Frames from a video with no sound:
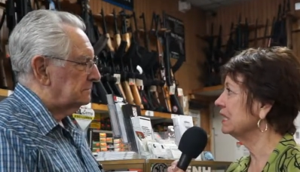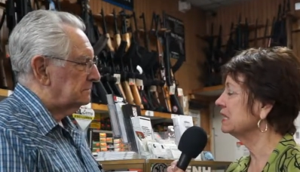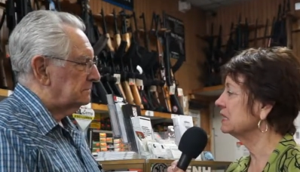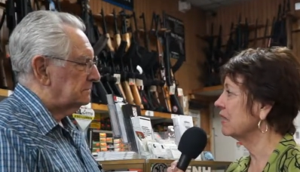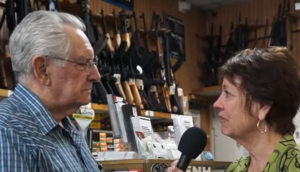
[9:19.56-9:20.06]

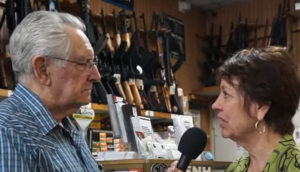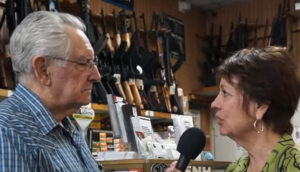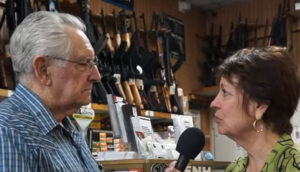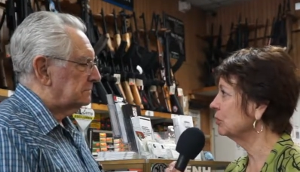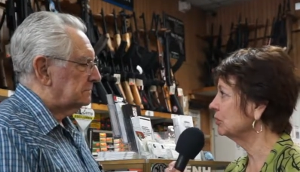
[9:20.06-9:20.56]
Speaker 1: that's
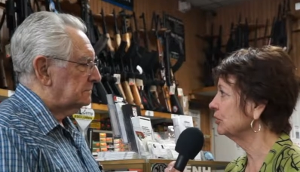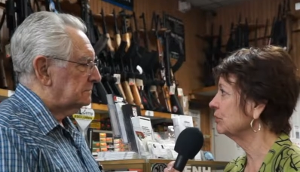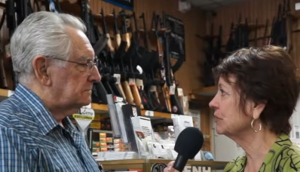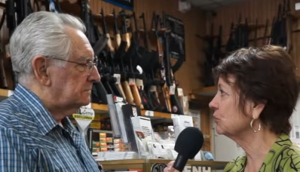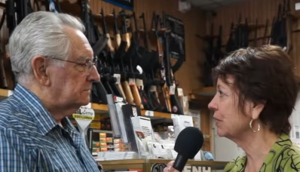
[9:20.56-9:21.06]
available
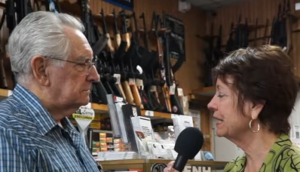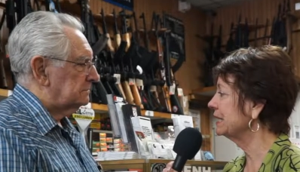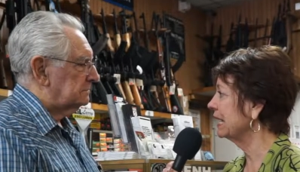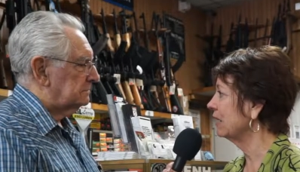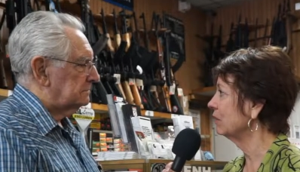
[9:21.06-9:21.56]
to us
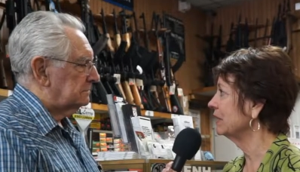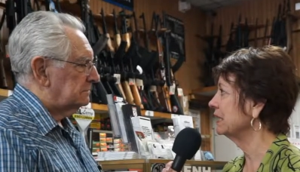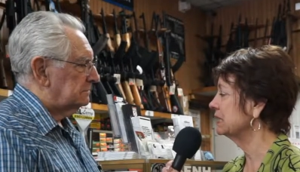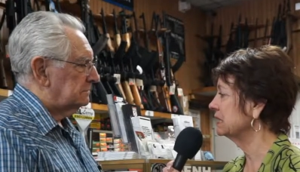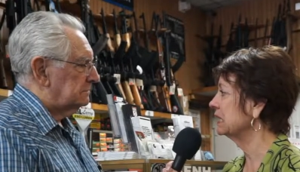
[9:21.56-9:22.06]
right now
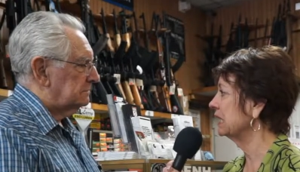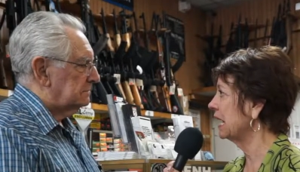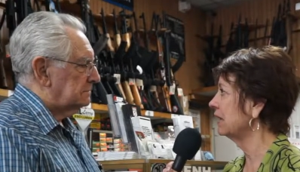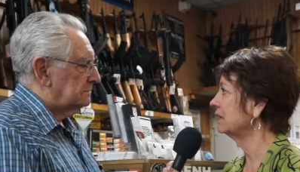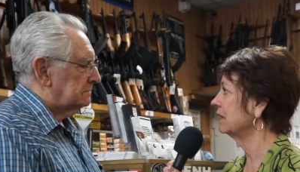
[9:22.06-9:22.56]
is to get
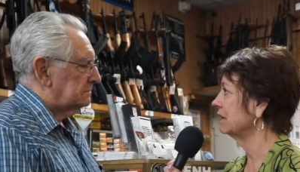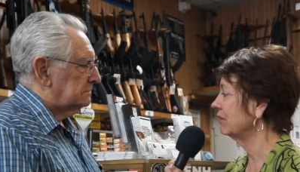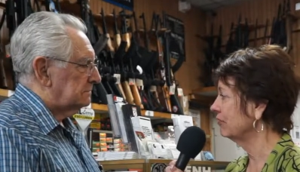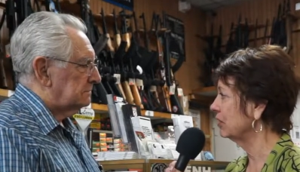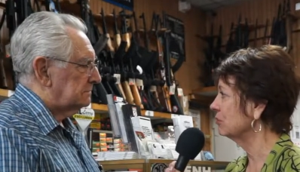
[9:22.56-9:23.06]
out
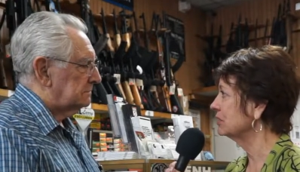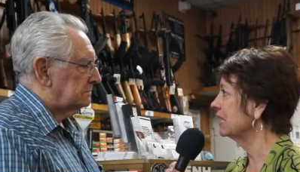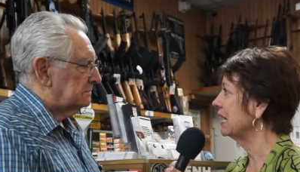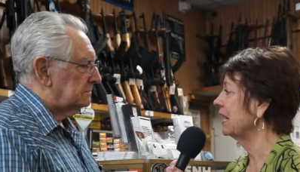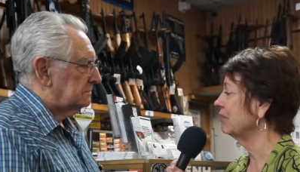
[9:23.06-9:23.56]
the vote
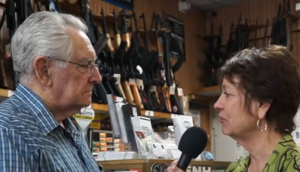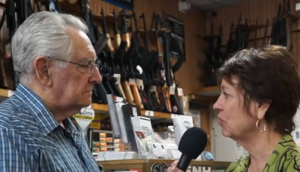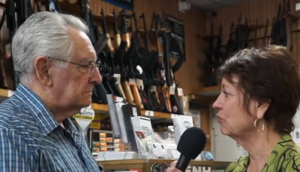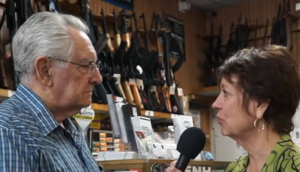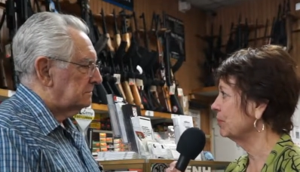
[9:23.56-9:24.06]
and
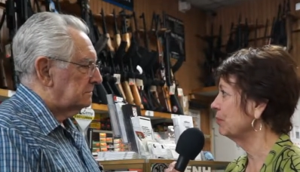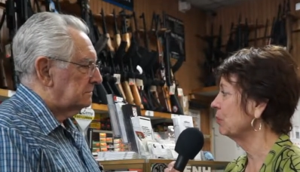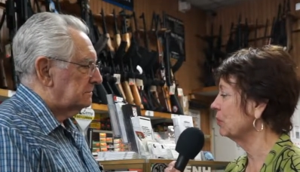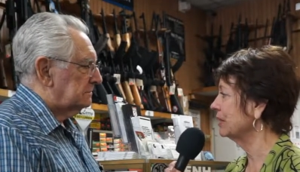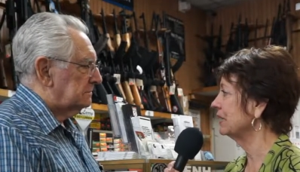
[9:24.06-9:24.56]
vote for
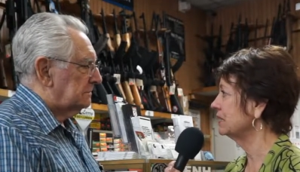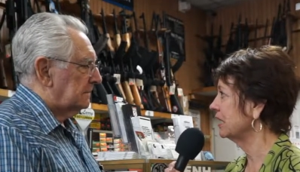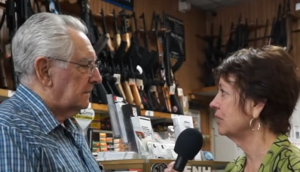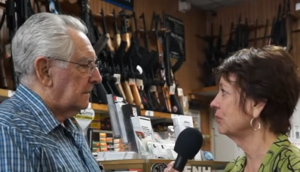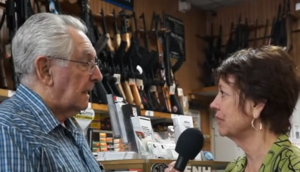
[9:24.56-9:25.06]
people with
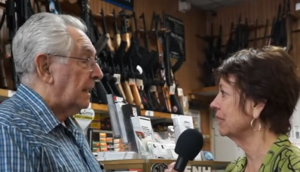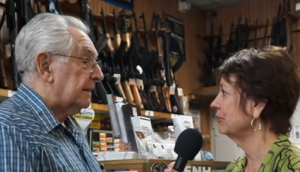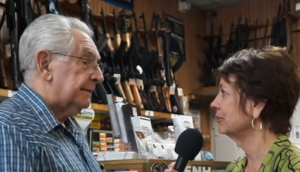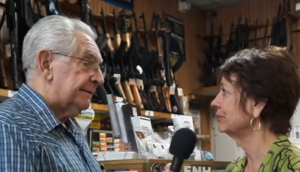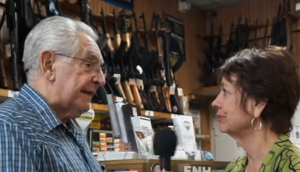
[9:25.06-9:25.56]

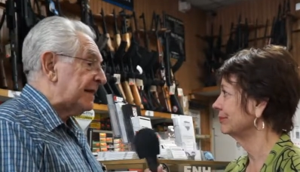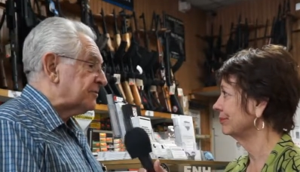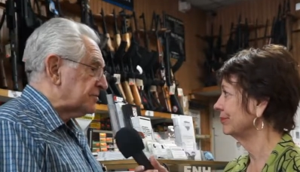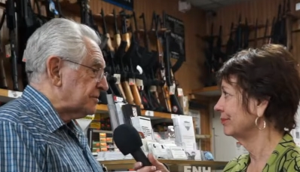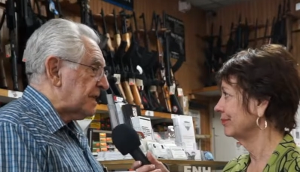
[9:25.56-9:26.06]
integrity.
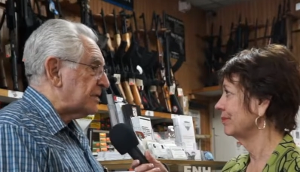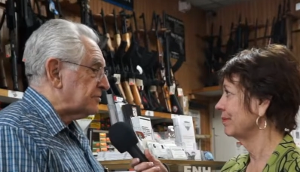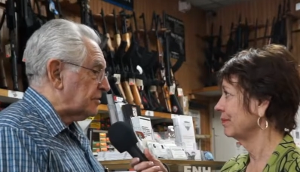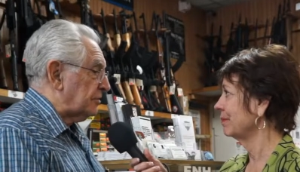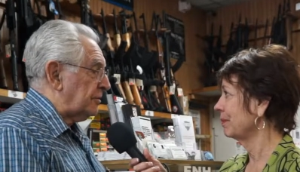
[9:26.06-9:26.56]
Speaker 2: That's
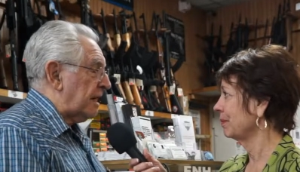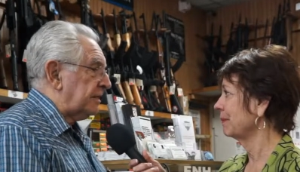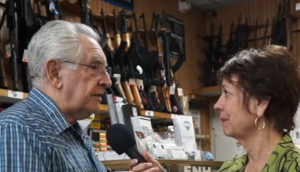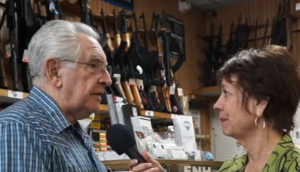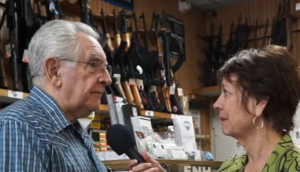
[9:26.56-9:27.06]
that's
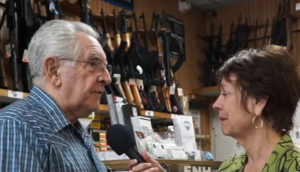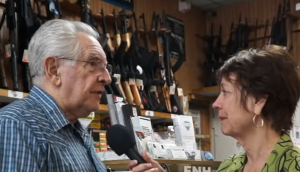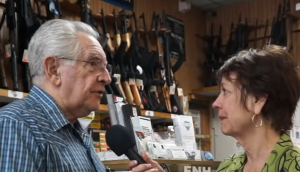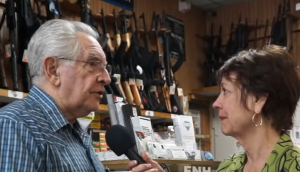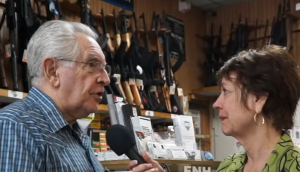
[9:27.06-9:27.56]
correct.
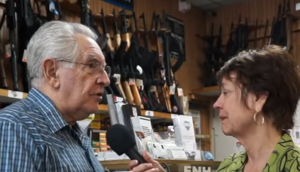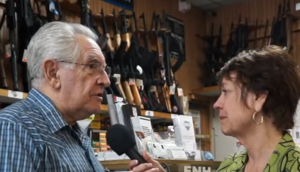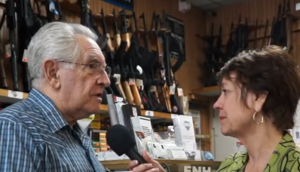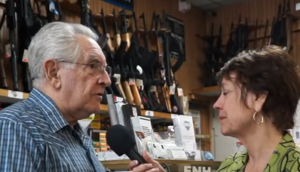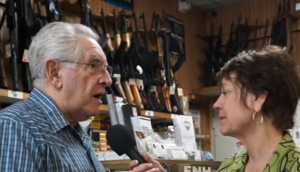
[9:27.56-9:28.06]
The, the
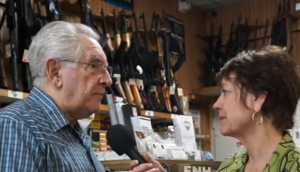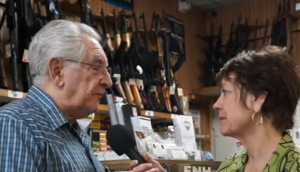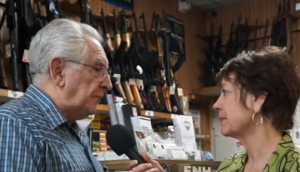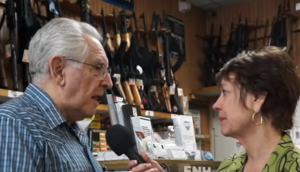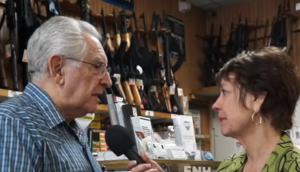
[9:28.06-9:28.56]
current crop
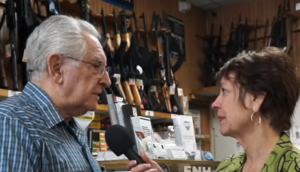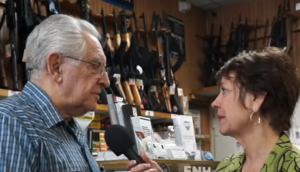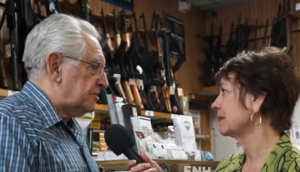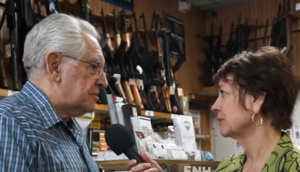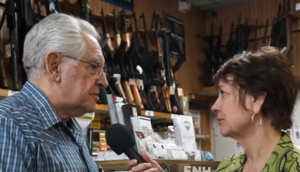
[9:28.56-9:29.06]
of
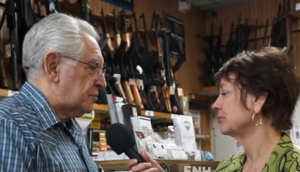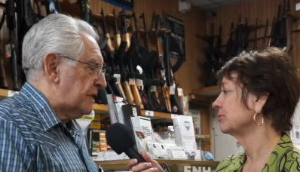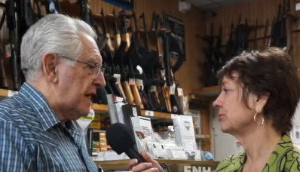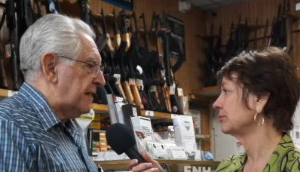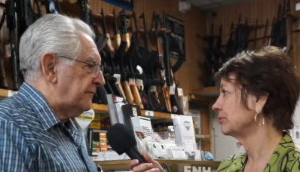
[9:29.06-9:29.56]
politicians
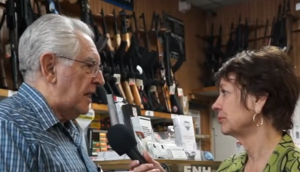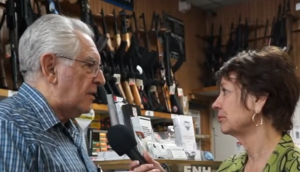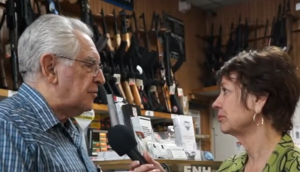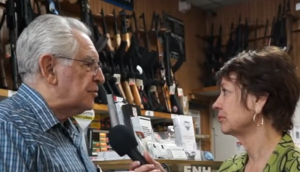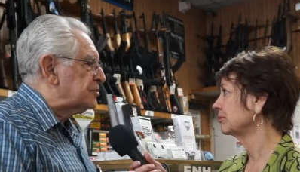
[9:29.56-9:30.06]
we have
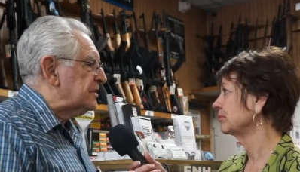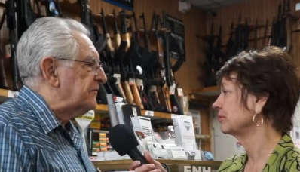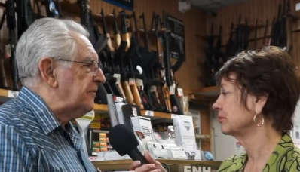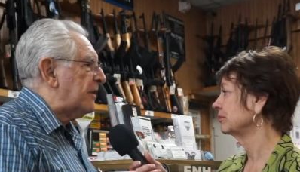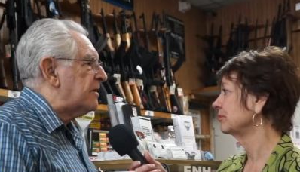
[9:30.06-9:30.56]
now, there's a
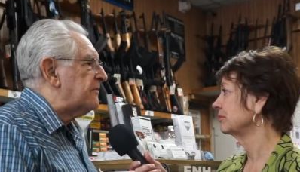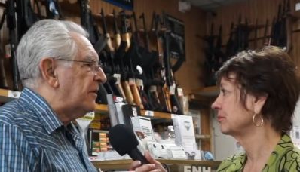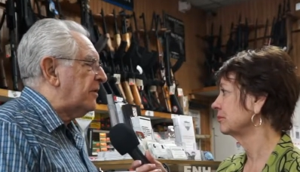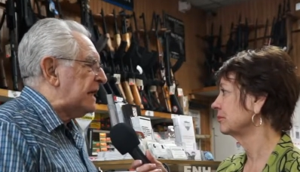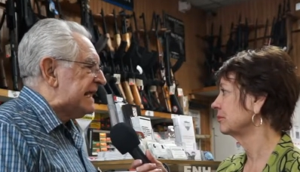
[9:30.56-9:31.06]
very very